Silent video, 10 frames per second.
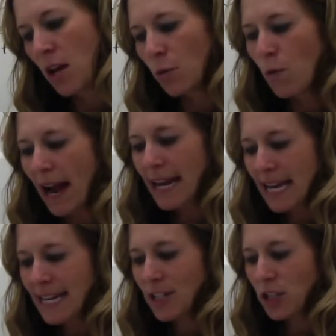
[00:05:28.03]
Write
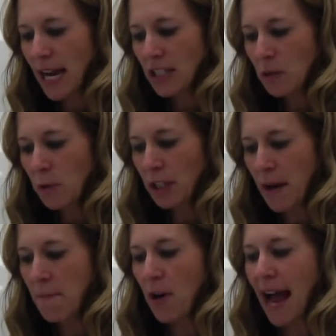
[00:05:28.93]
each decimal
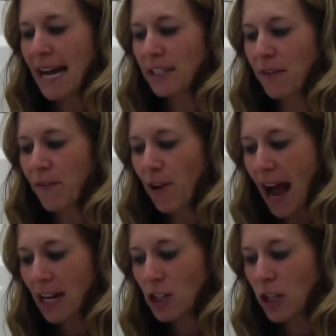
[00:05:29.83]
number as a
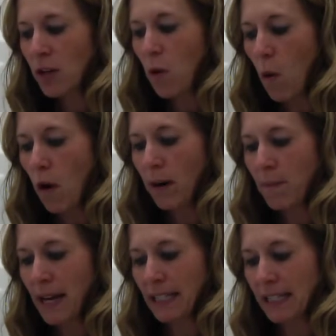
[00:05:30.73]
fraction or
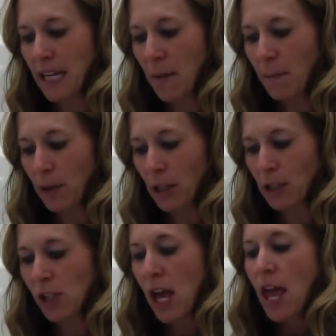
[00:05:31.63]
mixed
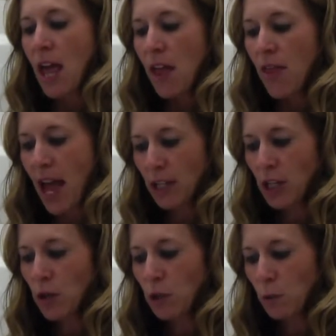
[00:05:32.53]
numbers. Then
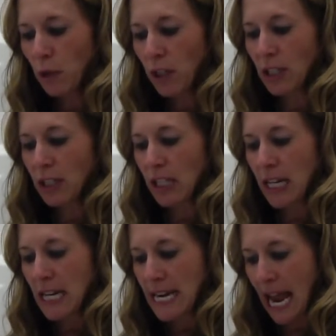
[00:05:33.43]
use words to
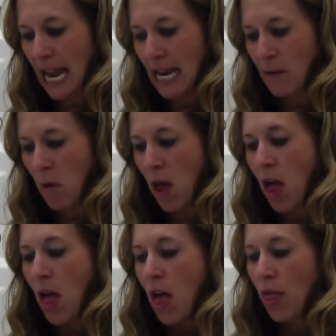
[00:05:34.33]
name
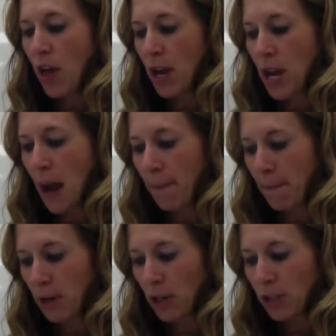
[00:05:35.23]
the
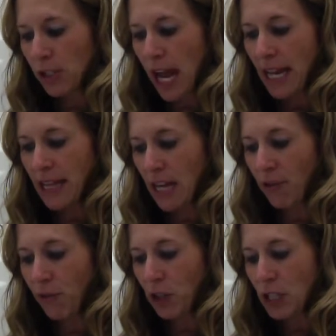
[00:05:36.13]
numbers. I
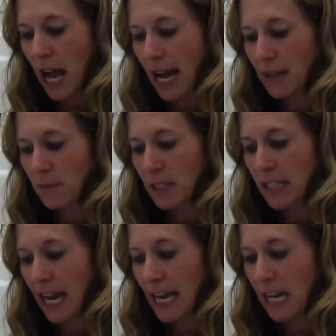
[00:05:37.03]
think for time's
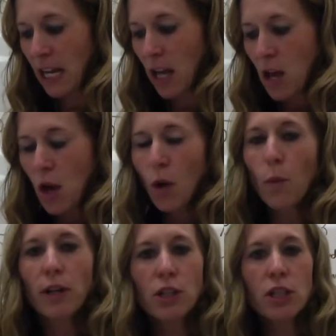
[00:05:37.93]
sake,
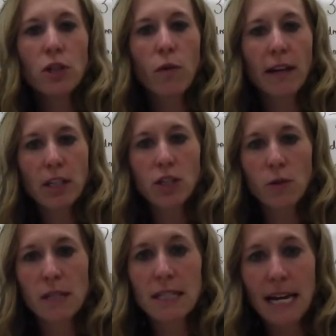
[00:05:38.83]
we're just going to
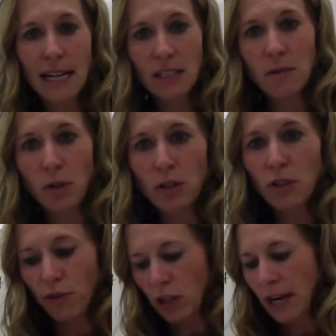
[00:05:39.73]
do the
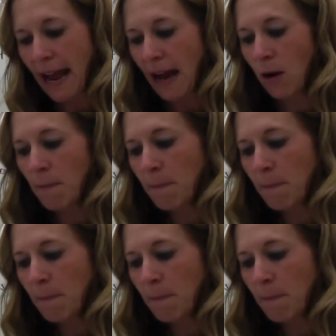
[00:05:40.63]
decimals for now.